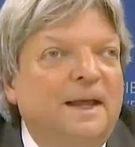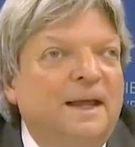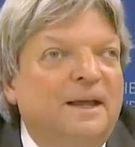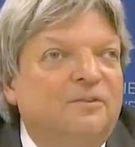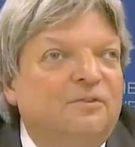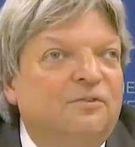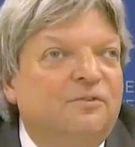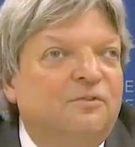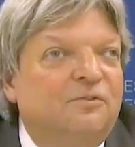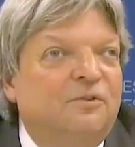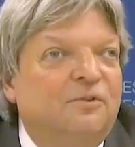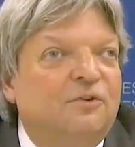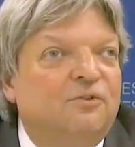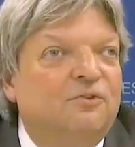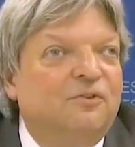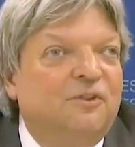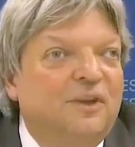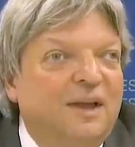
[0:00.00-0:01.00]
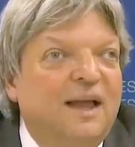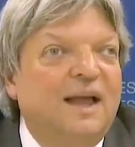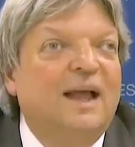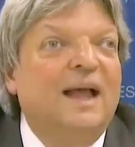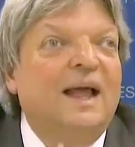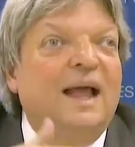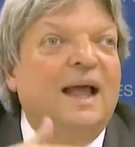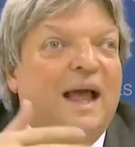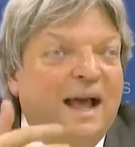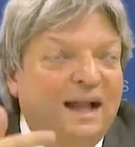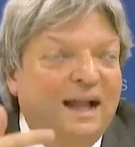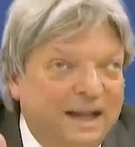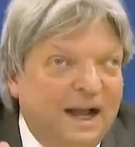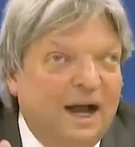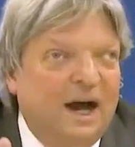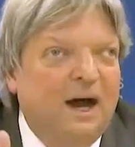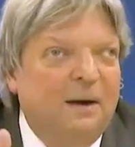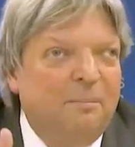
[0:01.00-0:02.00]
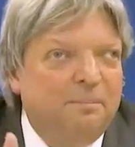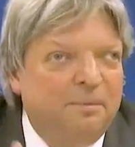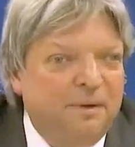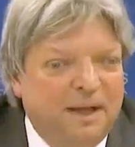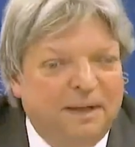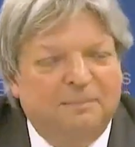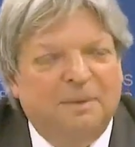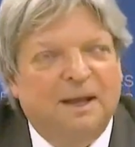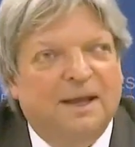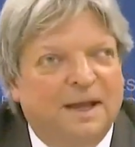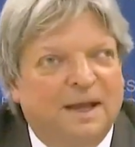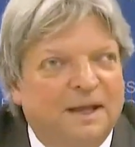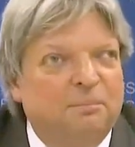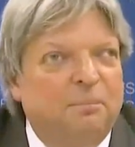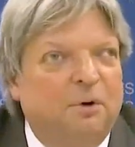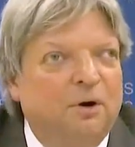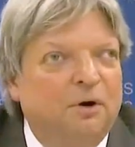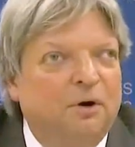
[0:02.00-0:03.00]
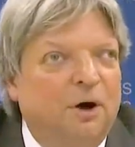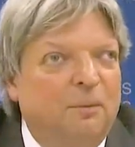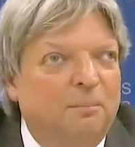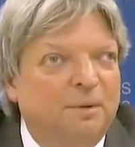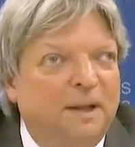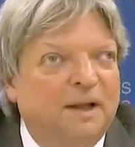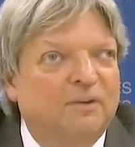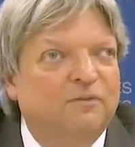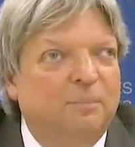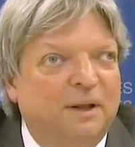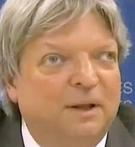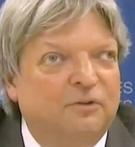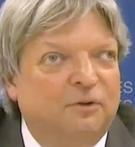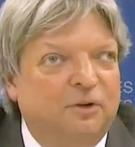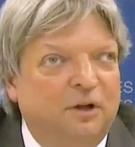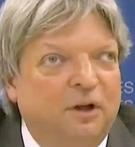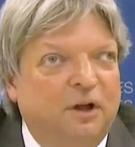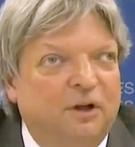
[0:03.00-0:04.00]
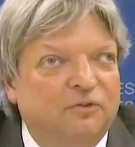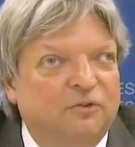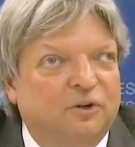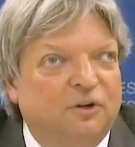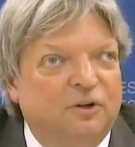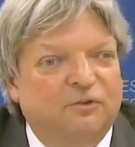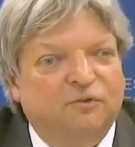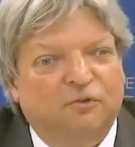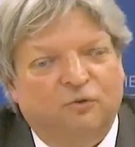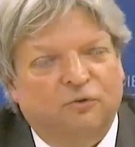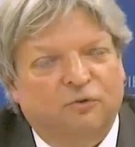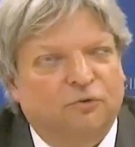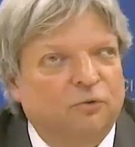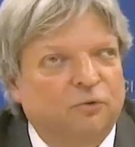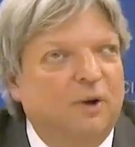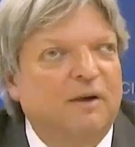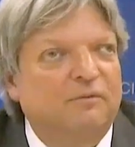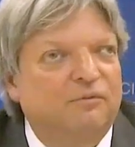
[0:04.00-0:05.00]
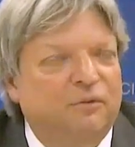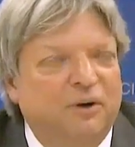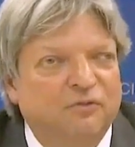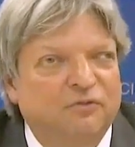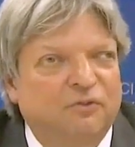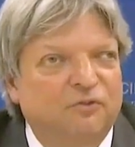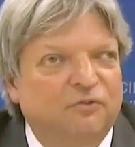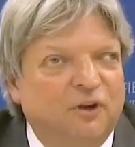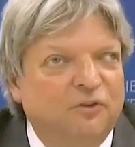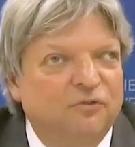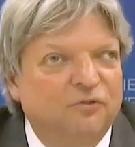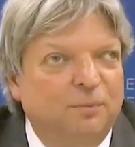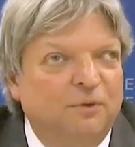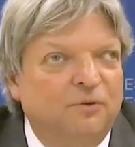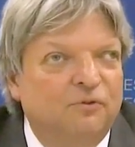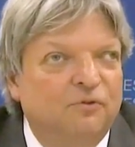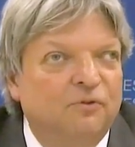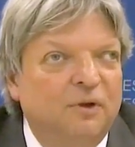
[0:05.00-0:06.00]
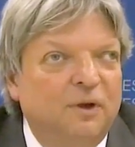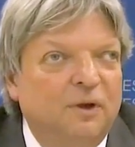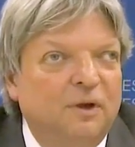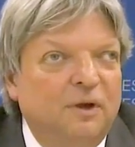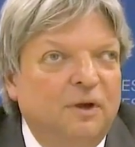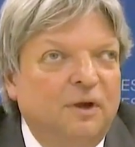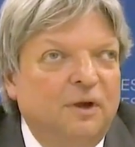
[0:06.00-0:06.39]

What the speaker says: is just adding up and making it more complex methodological to have risk adjustments.